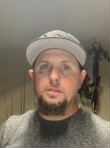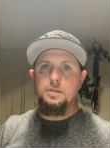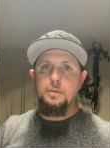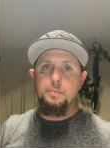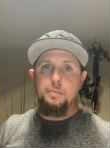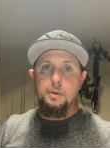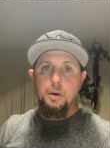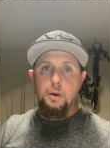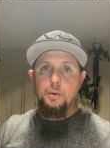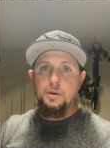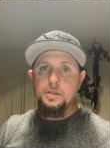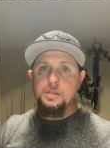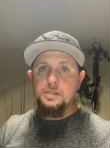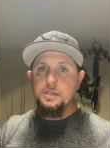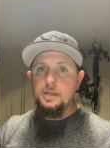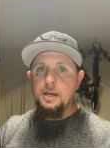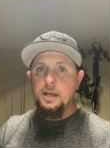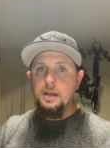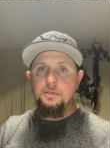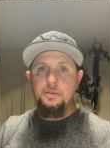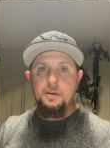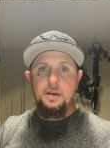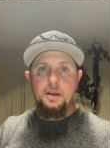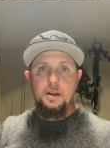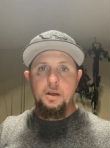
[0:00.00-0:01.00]
A bonus
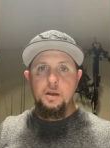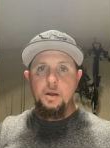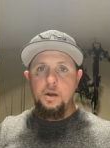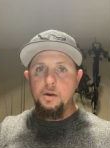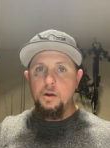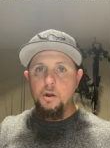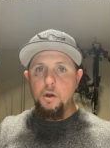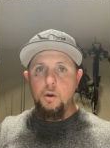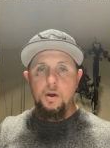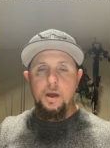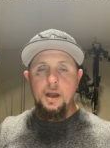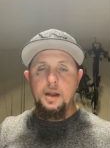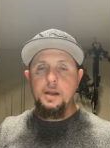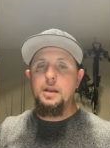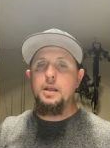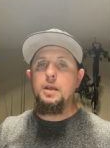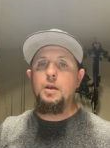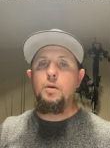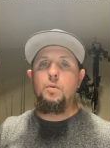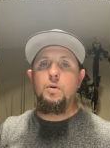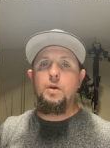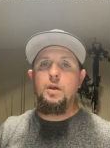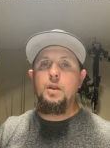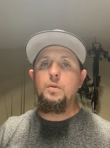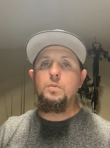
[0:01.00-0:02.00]
knife, I had no idea
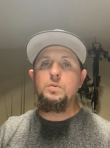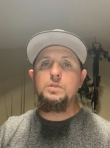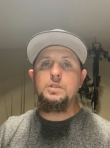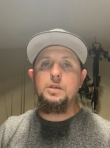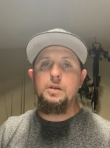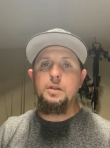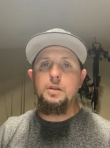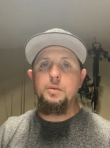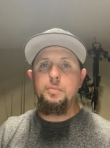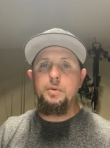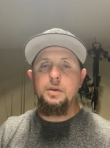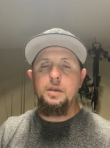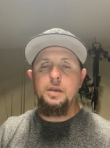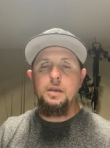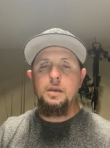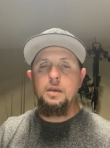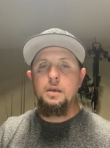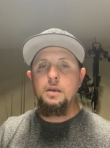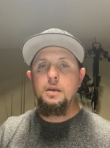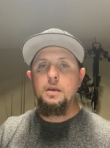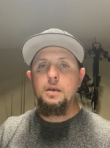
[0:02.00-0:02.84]
what it was gonna be,